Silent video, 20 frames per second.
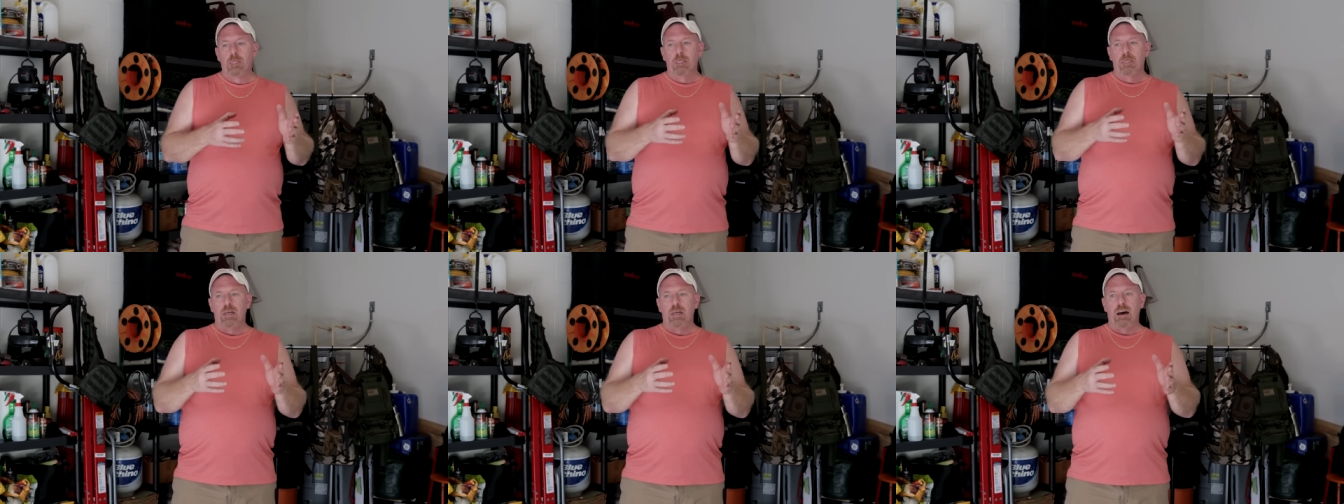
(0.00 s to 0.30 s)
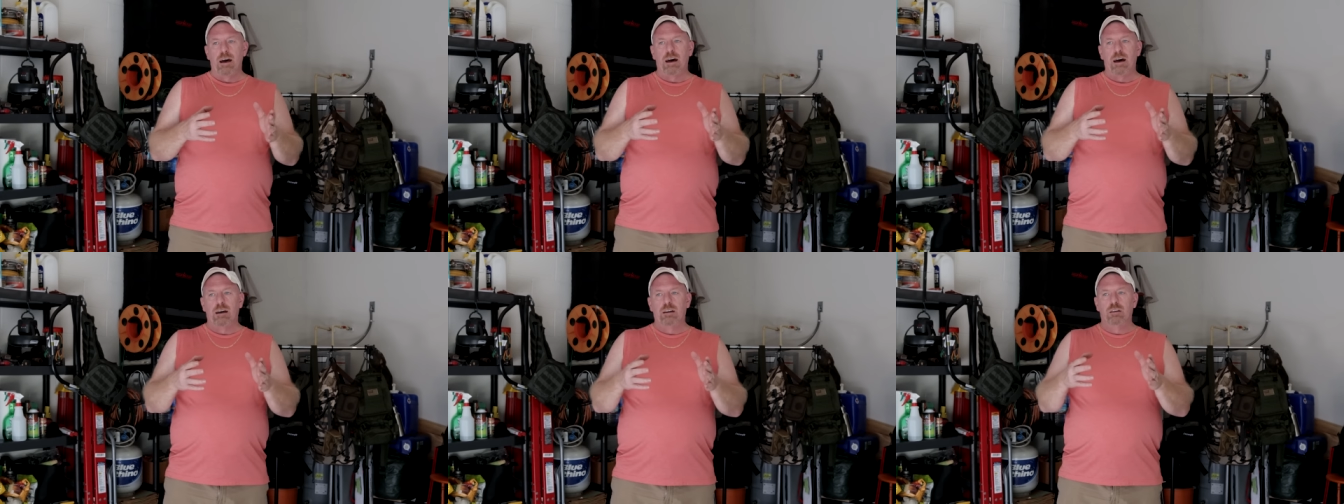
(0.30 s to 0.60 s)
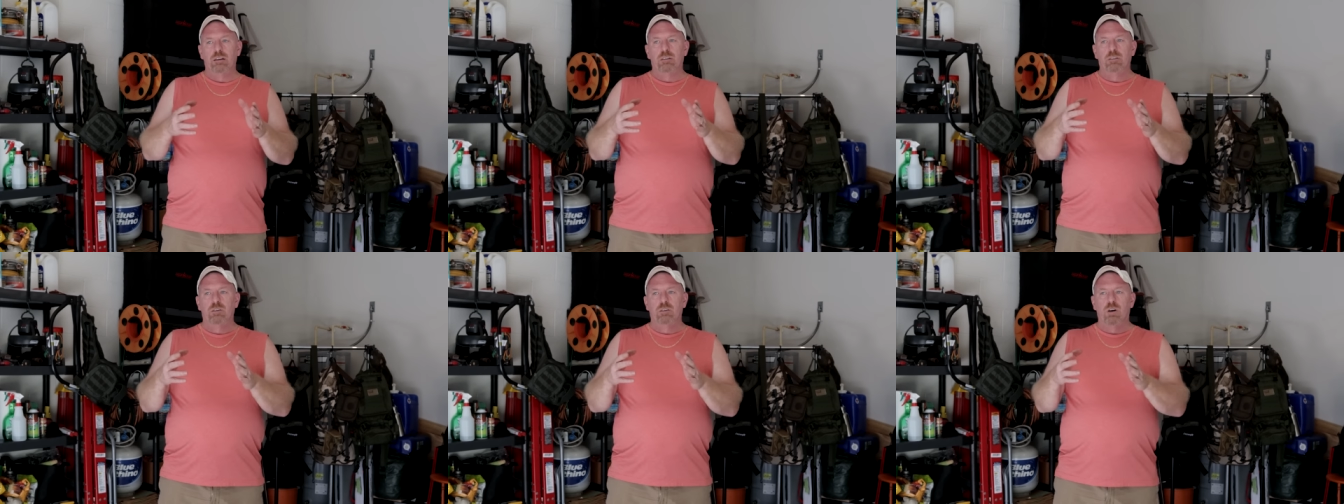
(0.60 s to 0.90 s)

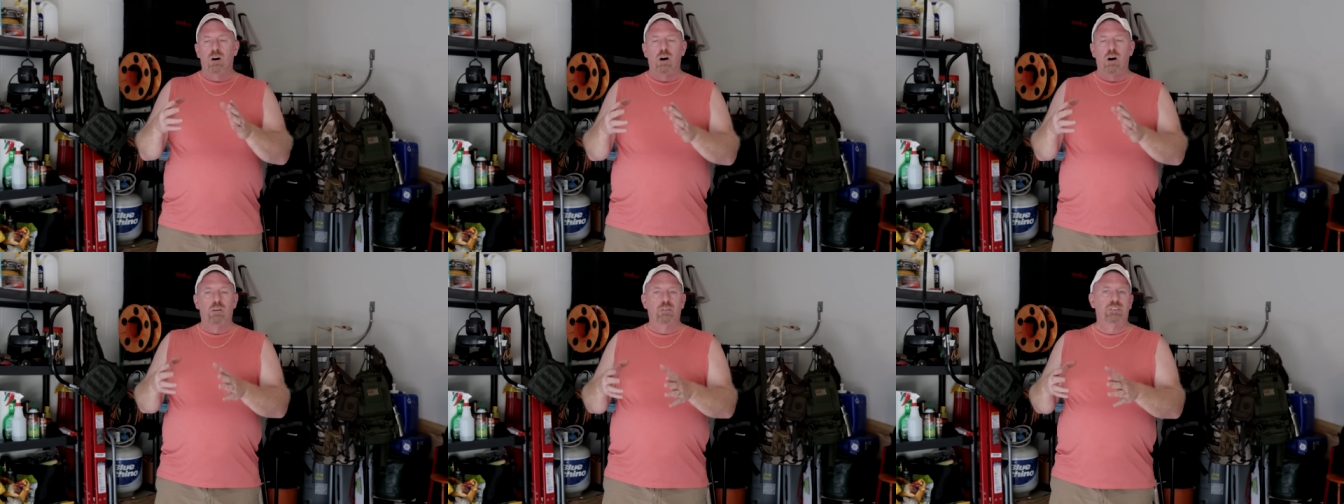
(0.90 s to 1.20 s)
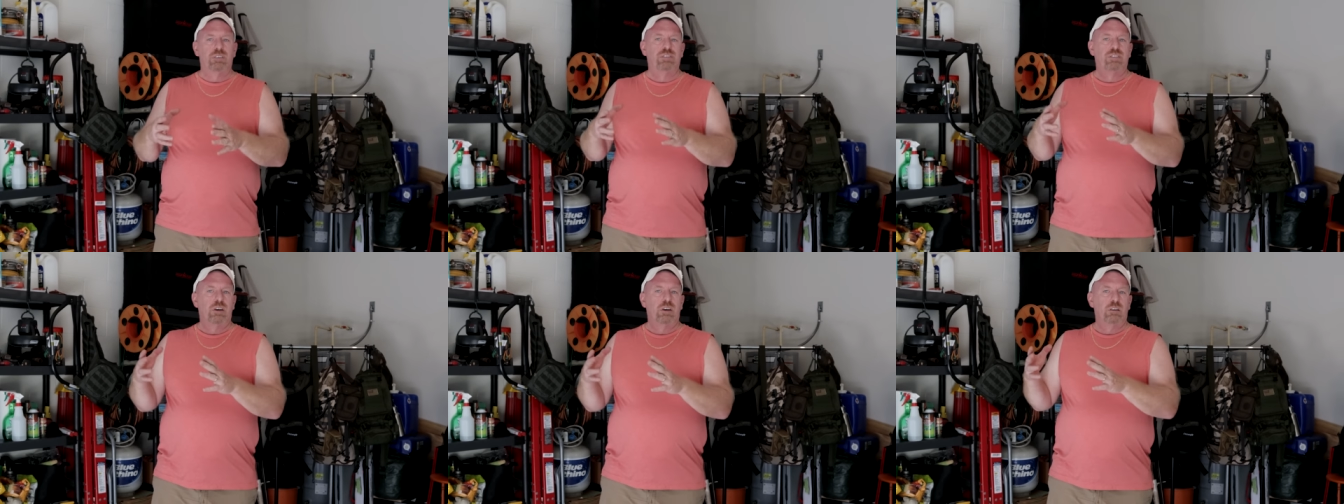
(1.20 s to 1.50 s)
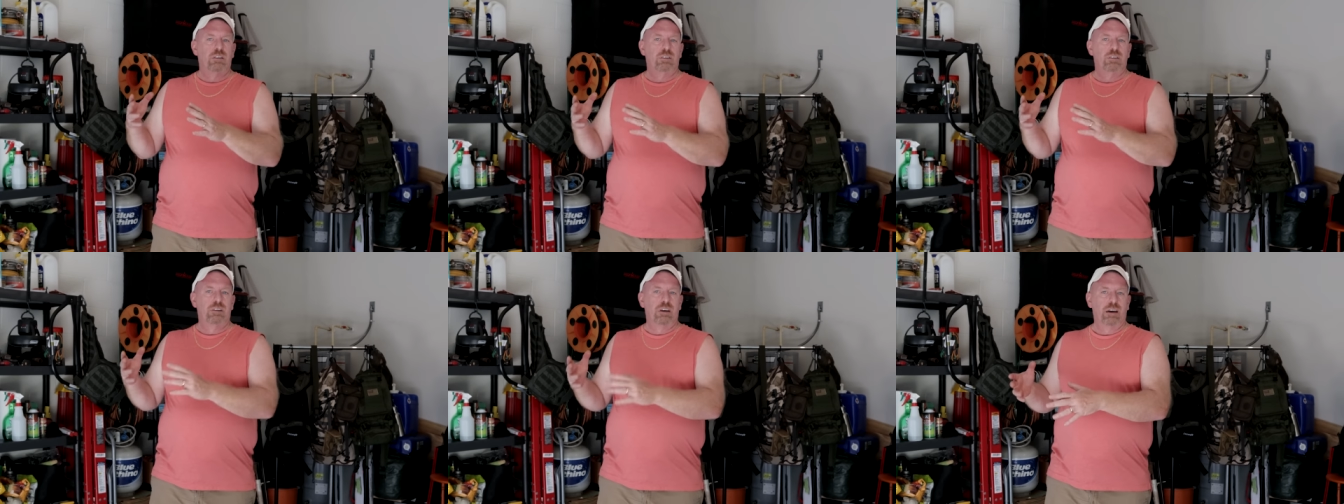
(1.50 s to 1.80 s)
that all of a
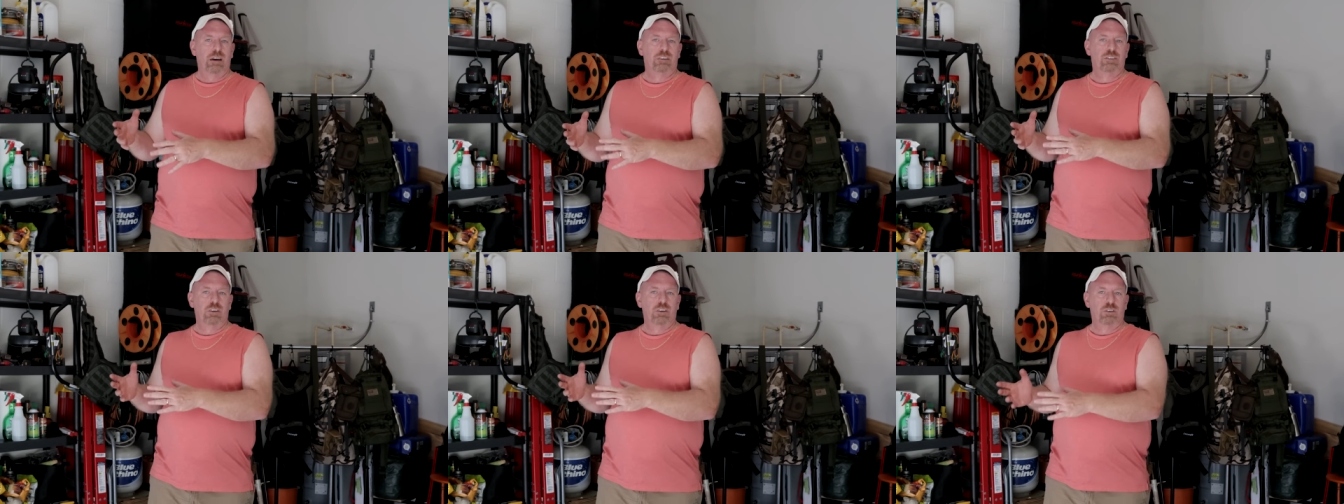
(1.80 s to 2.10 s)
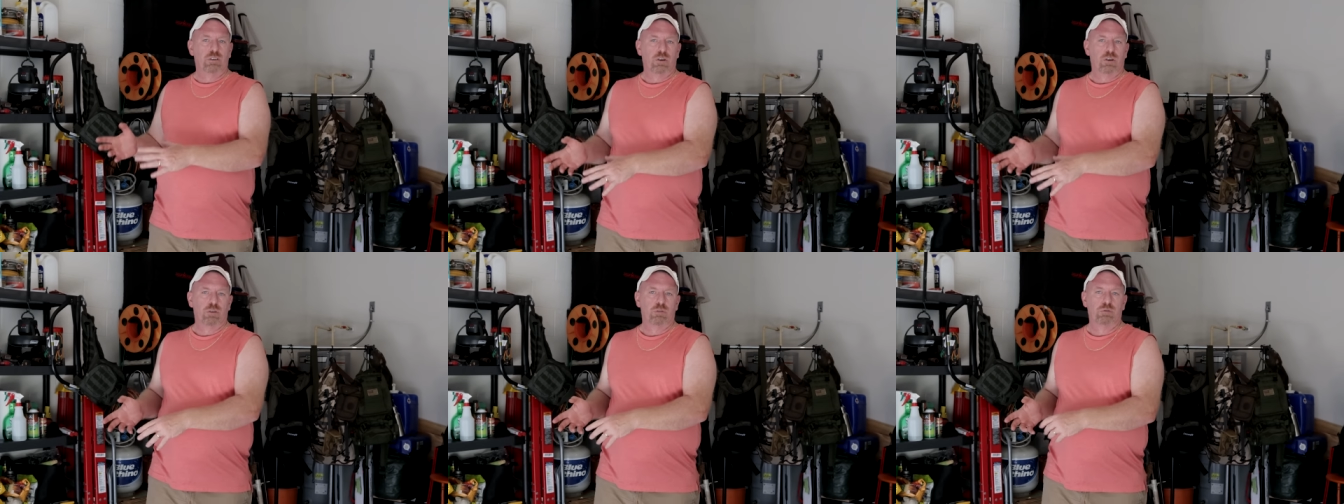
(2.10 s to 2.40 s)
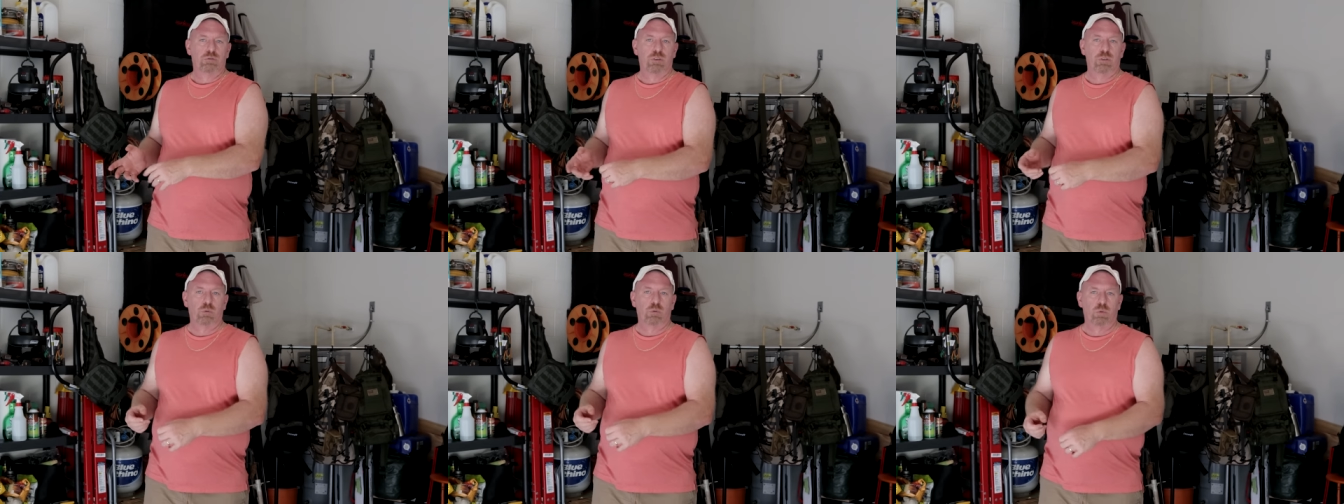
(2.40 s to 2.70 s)
sudden takes a turn
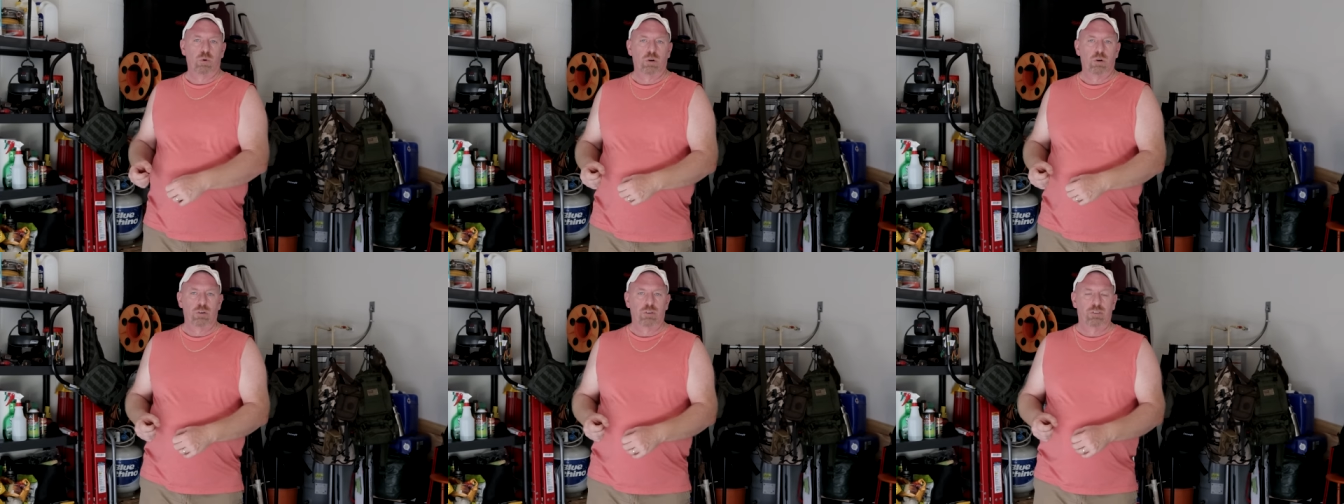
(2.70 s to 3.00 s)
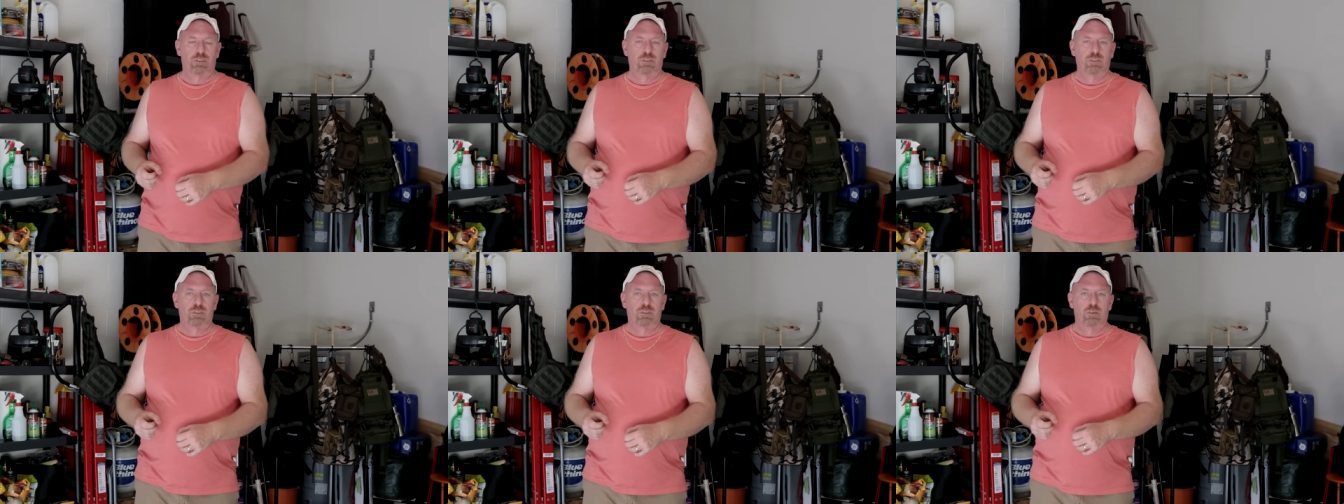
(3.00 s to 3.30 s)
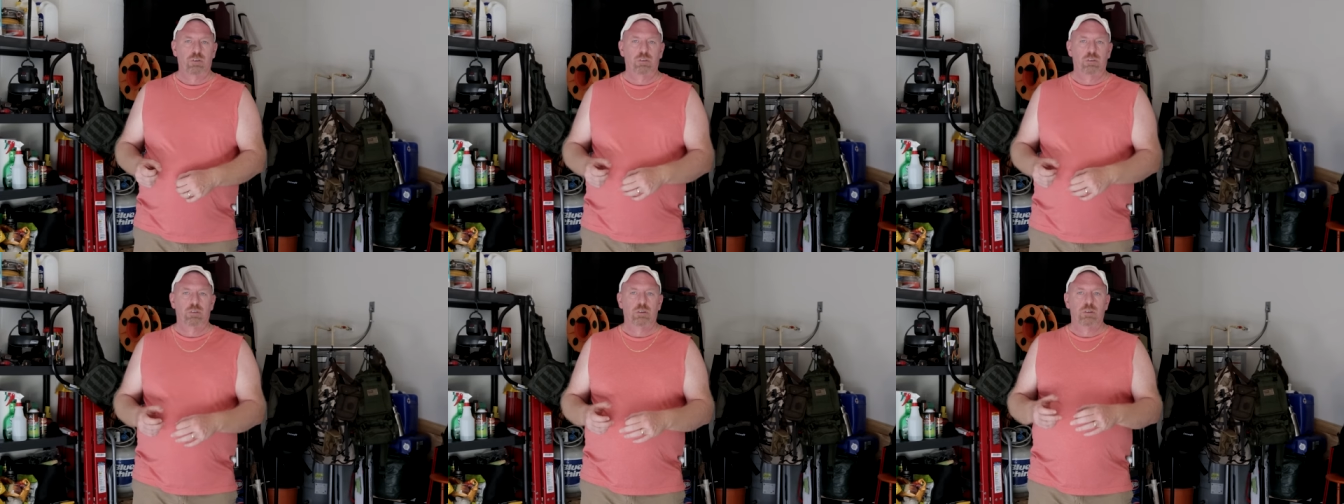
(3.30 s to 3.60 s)
for the worse,